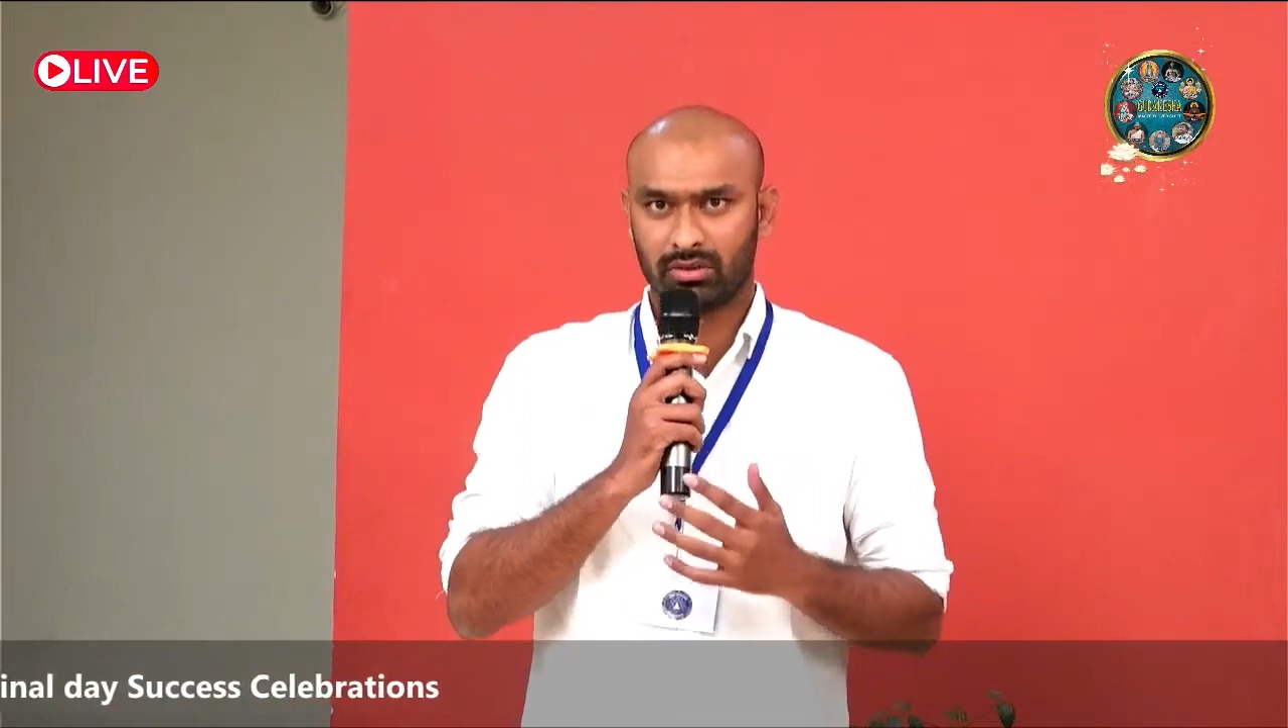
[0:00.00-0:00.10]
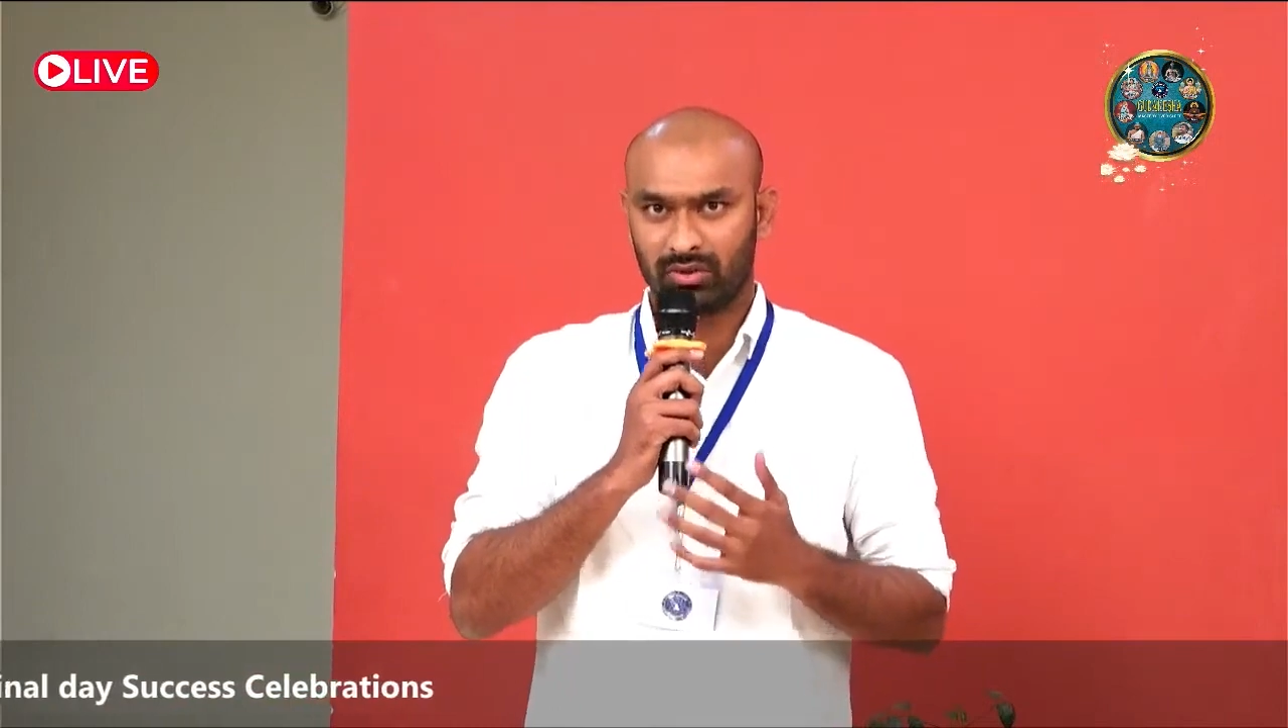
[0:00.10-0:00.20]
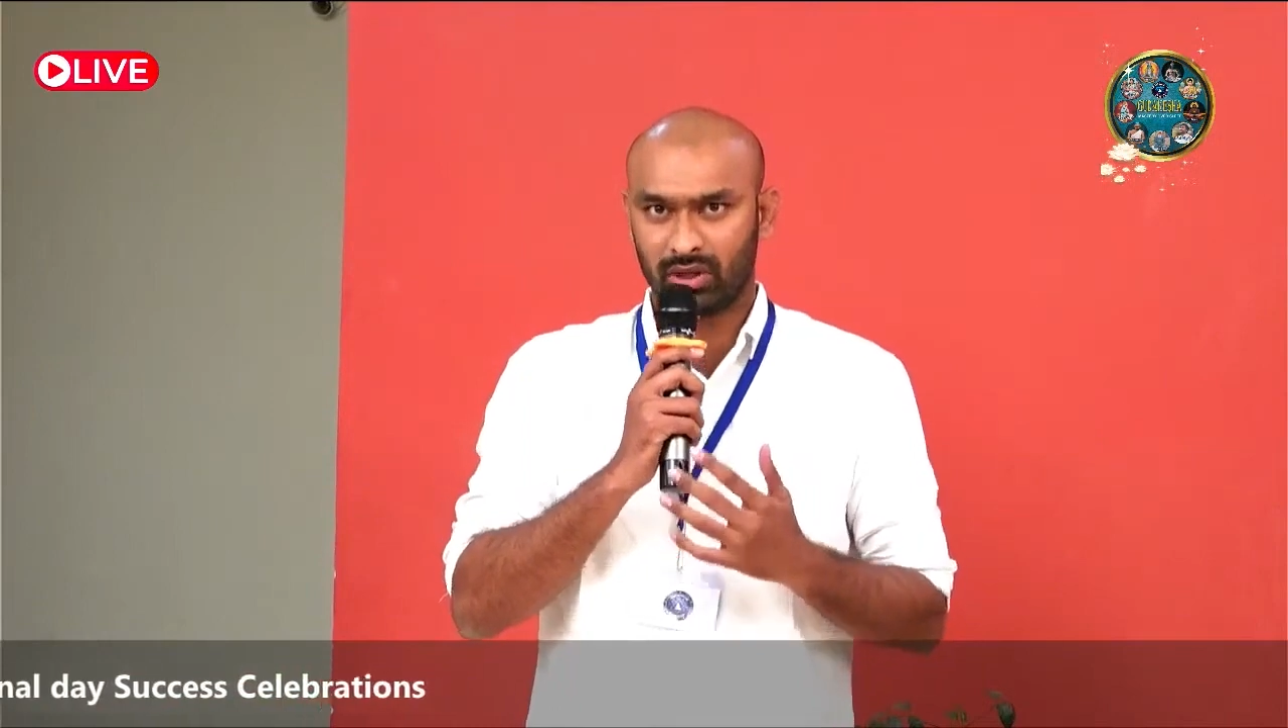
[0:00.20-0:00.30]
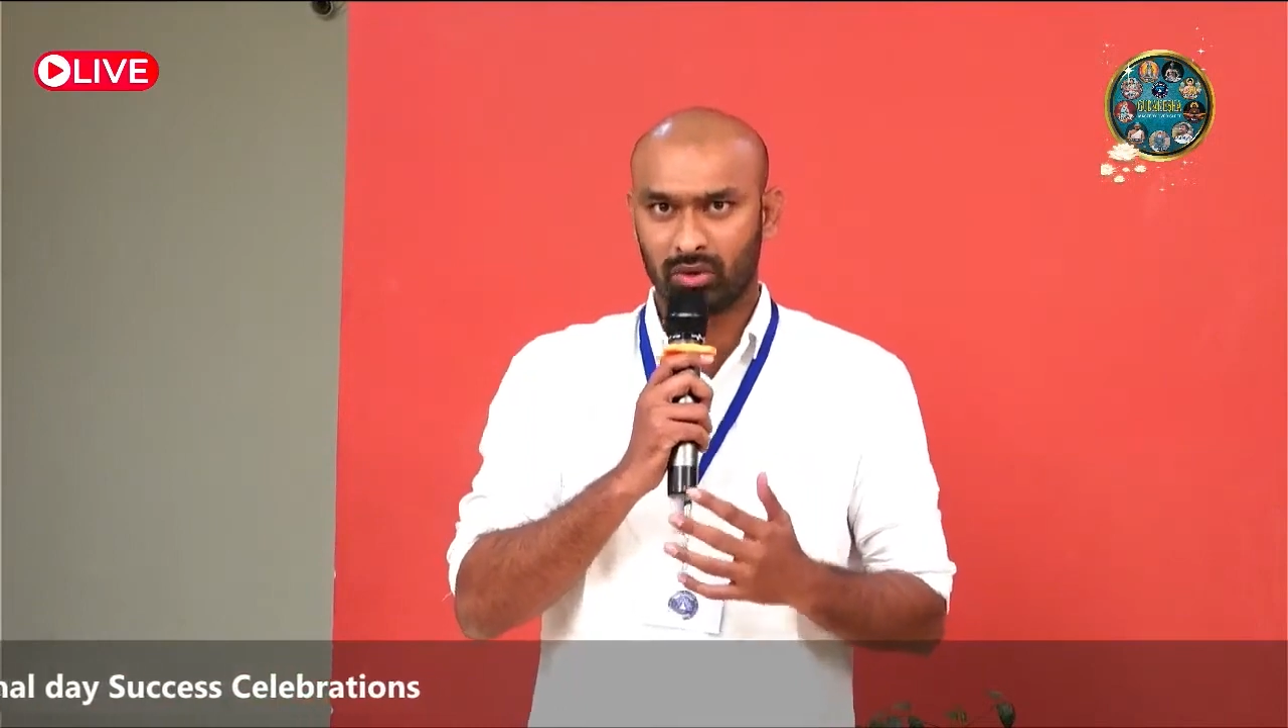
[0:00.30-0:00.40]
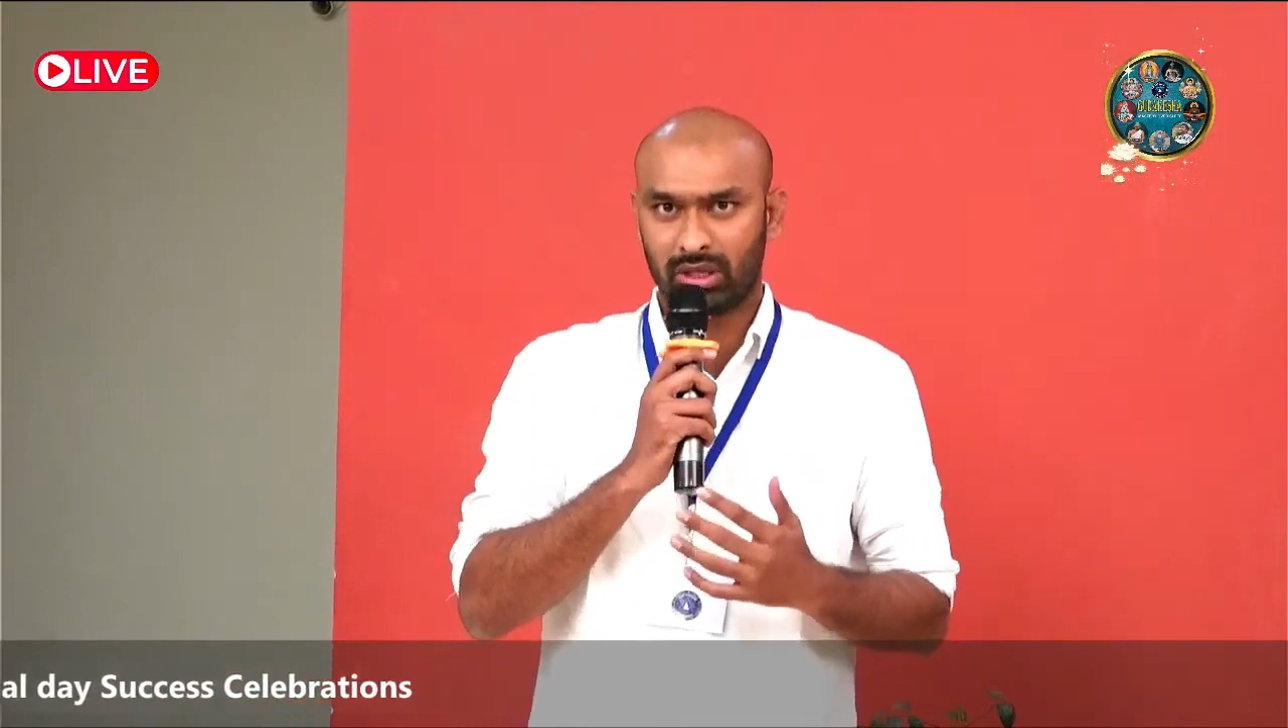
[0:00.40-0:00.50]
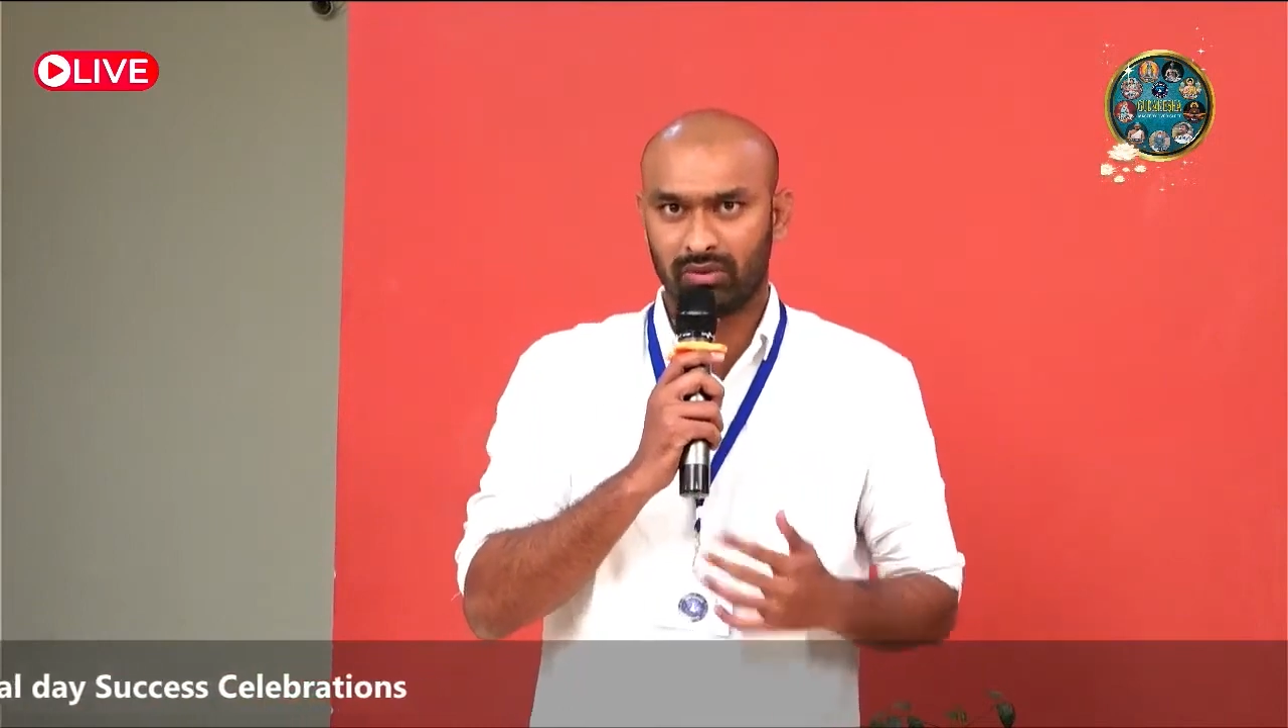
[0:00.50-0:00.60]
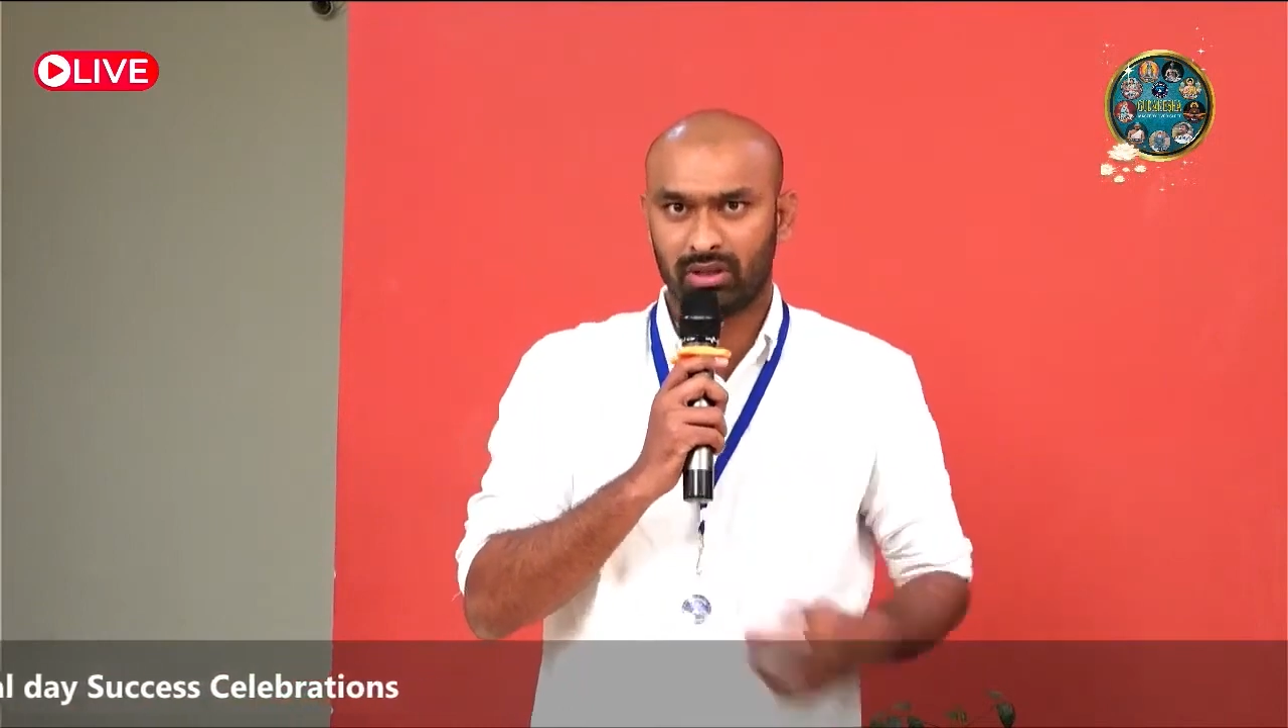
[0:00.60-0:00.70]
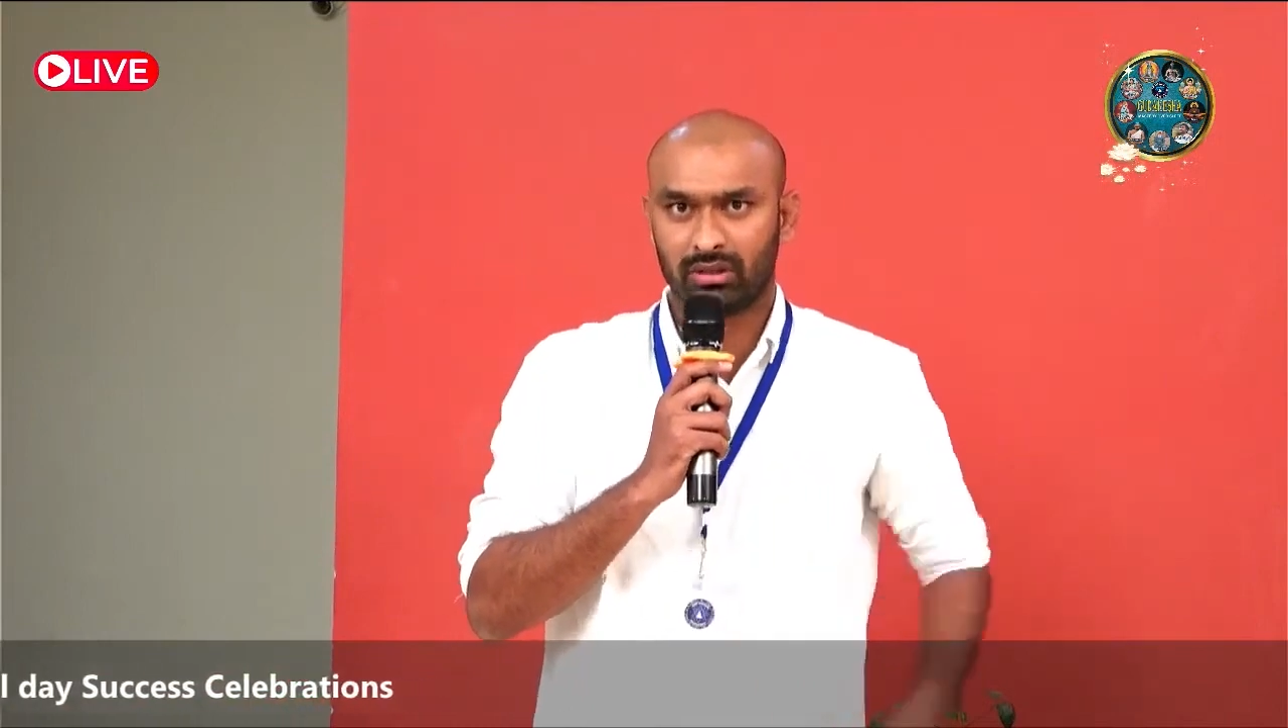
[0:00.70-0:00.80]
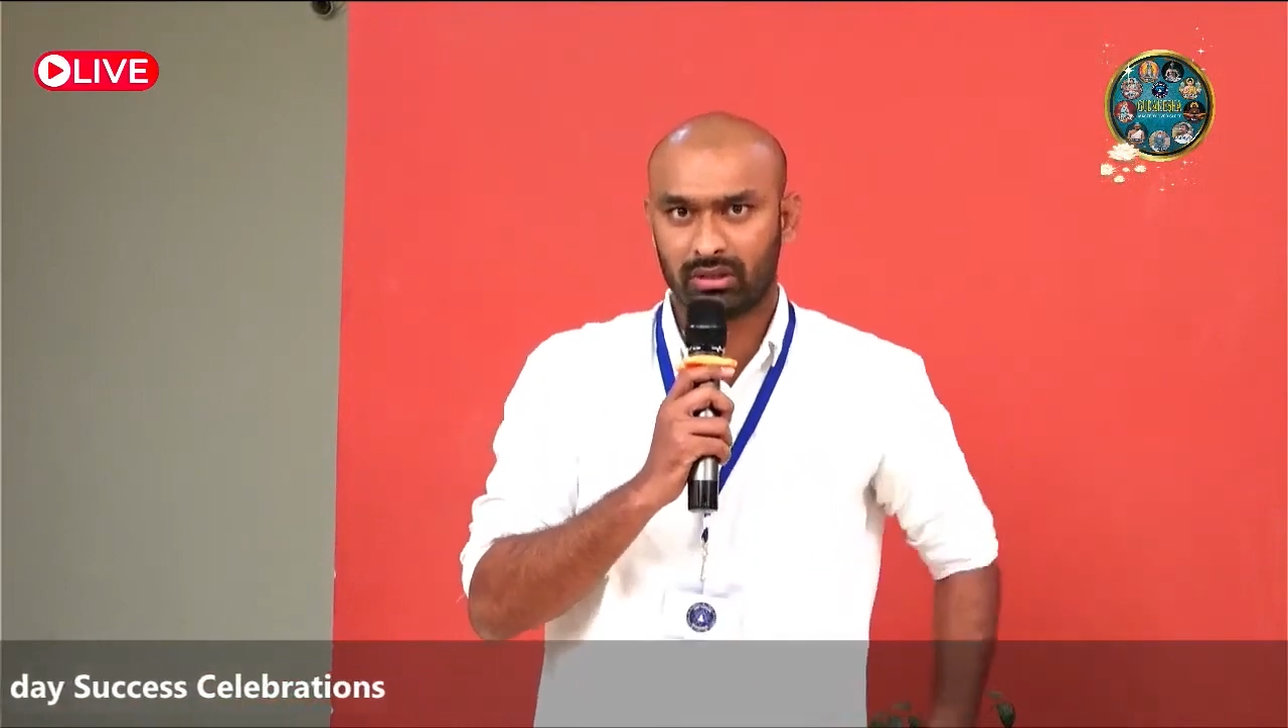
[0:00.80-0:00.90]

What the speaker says: without taking